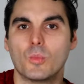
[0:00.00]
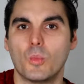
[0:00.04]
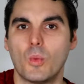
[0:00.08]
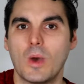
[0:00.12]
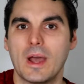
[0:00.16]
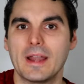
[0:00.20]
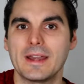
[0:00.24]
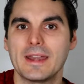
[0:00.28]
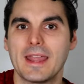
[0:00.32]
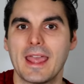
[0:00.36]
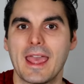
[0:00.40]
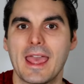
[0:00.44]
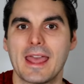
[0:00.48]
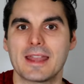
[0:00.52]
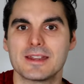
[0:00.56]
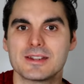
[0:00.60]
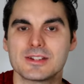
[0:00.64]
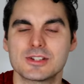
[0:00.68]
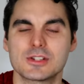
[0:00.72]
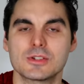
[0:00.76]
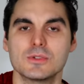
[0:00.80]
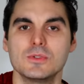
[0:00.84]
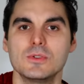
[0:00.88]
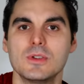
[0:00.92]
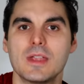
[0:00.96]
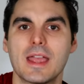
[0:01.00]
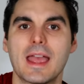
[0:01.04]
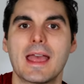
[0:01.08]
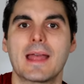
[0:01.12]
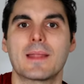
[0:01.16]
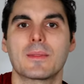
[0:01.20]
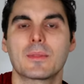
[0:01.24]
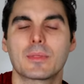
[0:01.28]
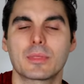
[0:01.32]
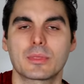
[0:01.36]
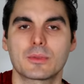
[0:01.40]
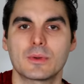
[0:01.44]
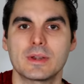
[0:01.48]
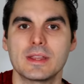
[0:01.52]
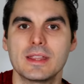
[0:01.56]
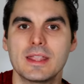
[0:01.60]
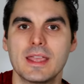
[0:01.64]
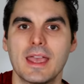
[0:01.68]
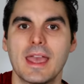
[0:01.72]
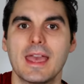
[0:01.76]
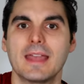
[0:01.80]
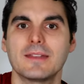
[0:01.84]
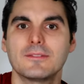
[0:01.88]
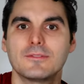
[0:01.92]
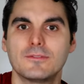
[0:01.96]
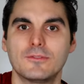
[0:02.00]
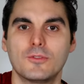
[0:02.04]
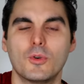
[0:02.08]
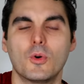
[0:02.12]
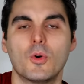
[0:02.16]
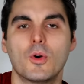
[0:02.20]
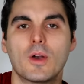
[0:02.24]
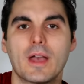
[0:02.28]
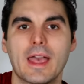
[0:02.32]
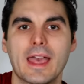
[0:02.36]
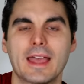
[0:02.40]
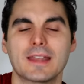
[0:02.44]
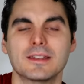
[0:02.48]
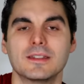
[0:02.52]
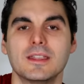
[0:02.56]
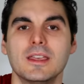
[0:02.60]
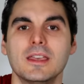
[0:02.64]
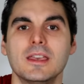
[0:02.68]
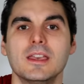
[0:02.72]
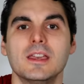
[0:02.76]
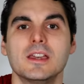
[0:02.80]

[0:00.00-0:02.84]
one and two and three and four and.